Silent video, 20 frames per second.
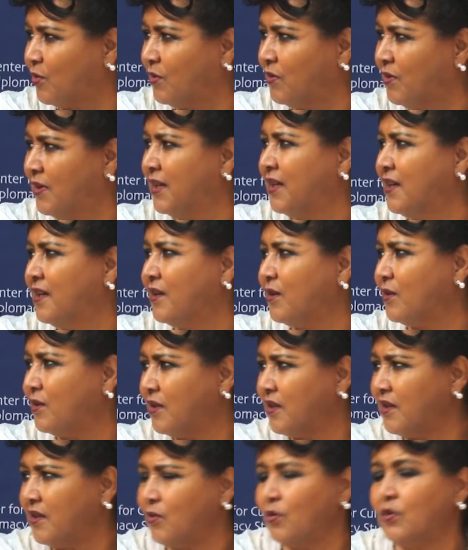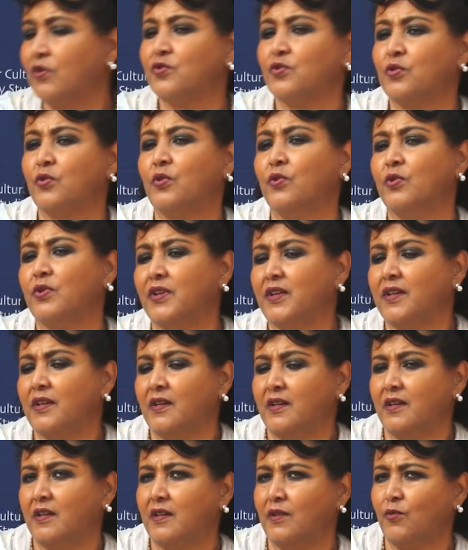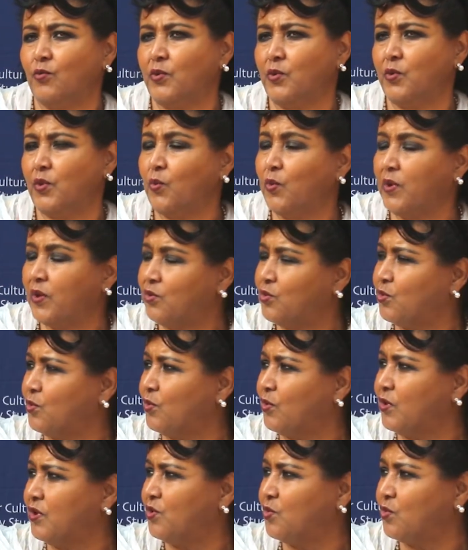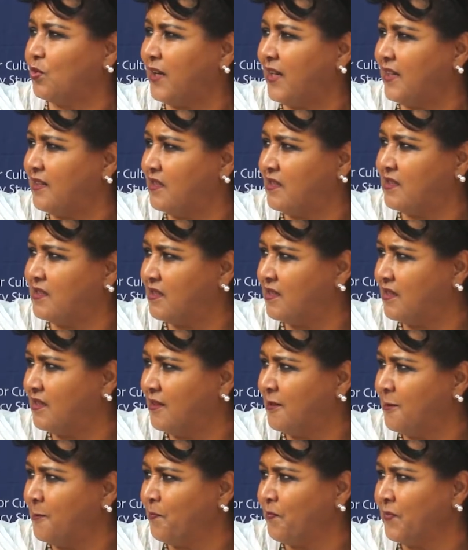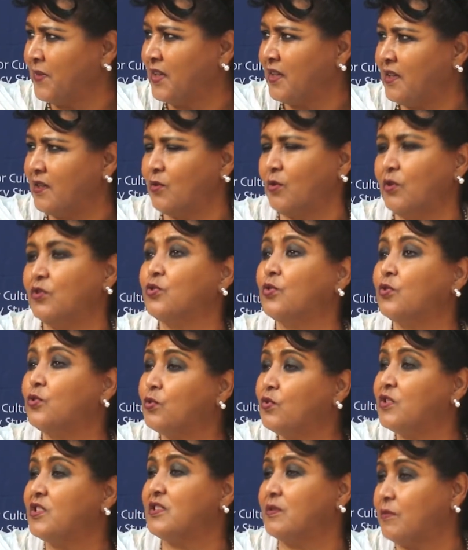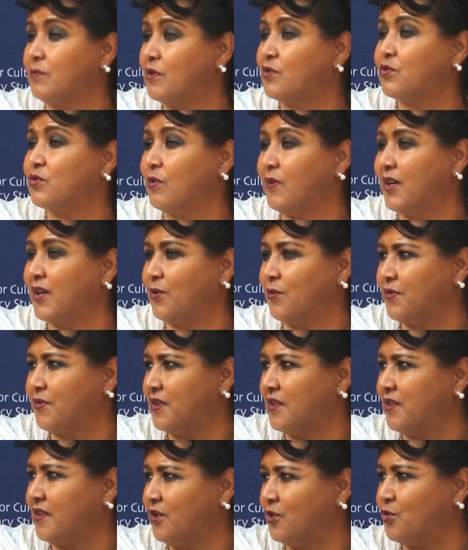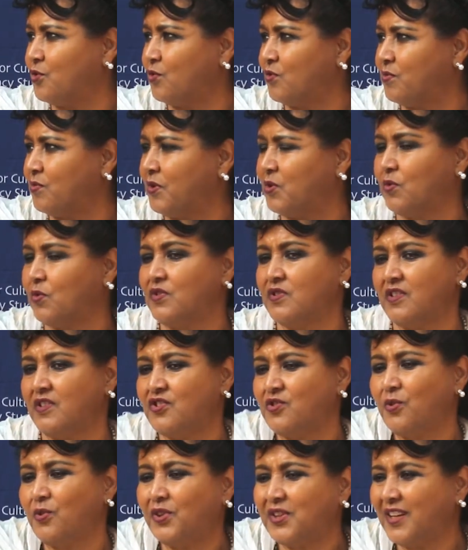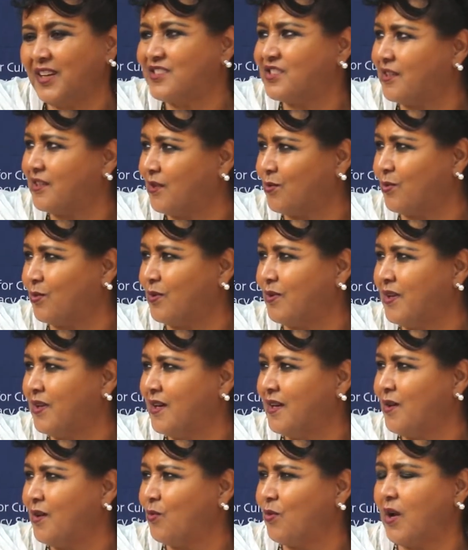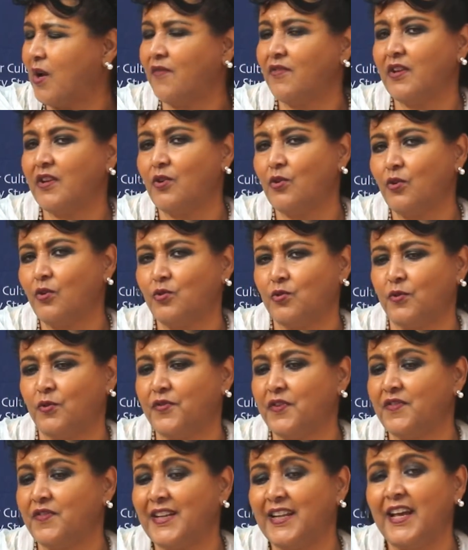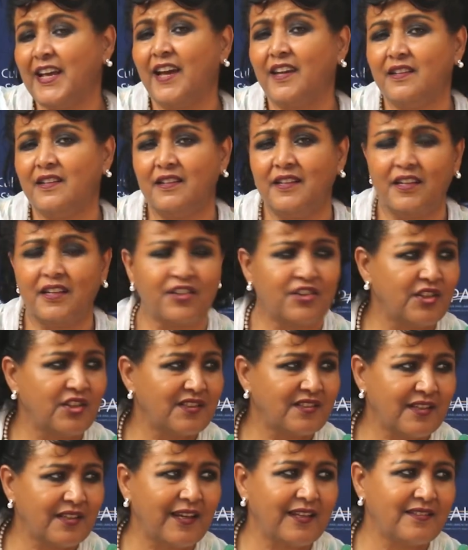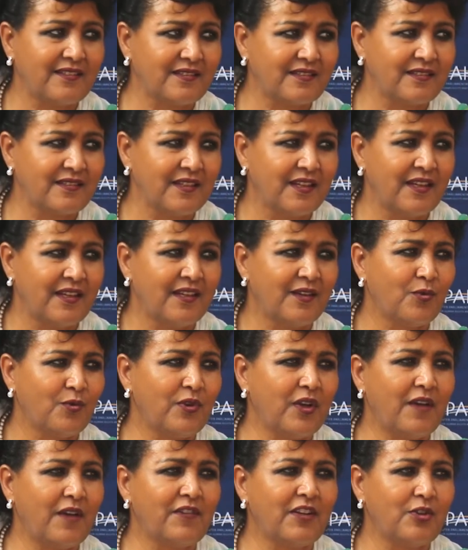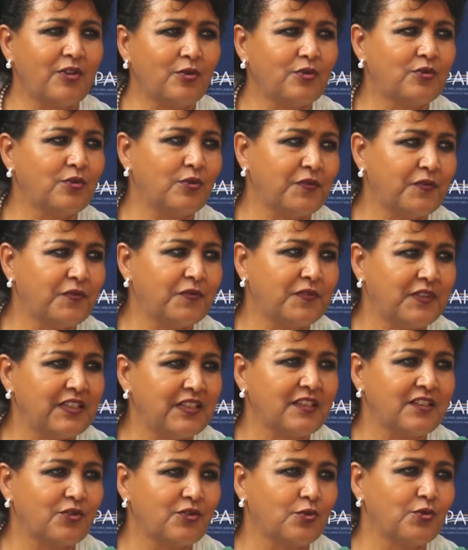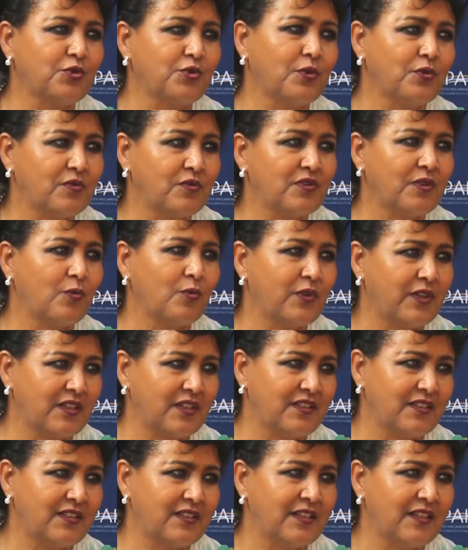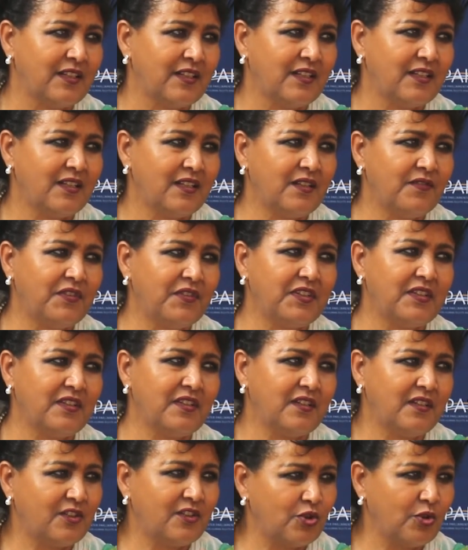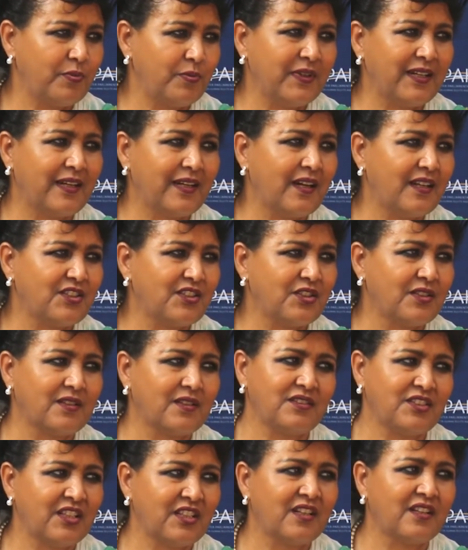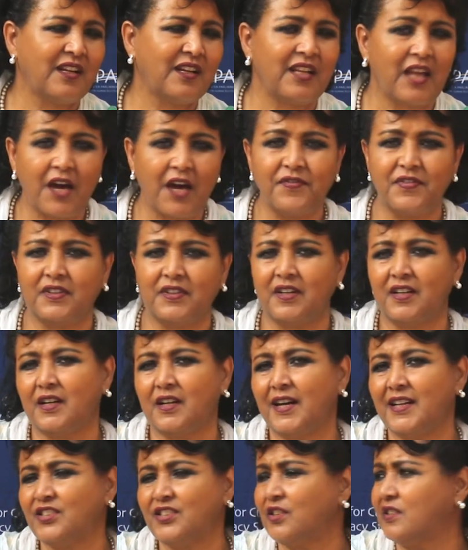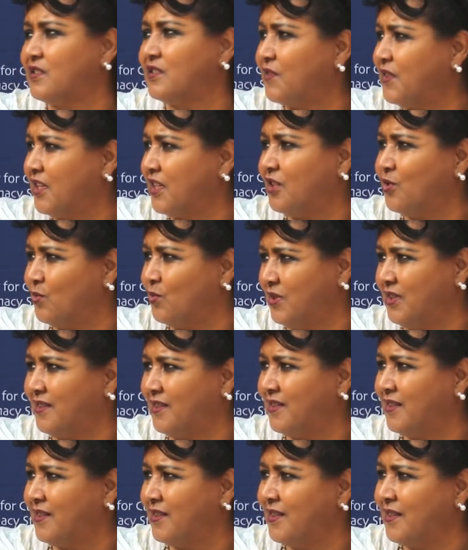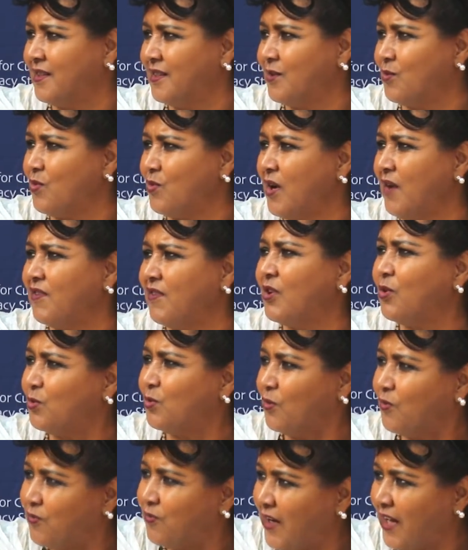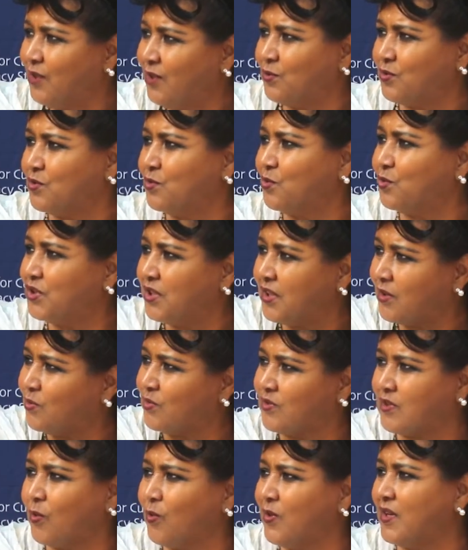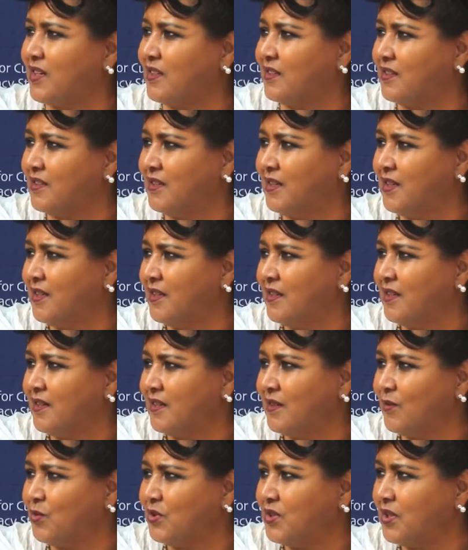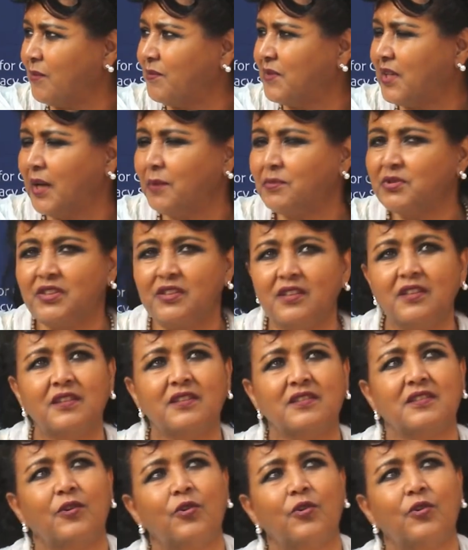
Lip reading: go. And also we want to go into ITC, and also tourism also one of the issues, because it's not touched at all. We have a lot of even 9 heritage sites. We have a lot of things to show to the world. Even Ethiopian culture, generally African culture, is very unique. We have a lot of values to share to the world. We sometimes think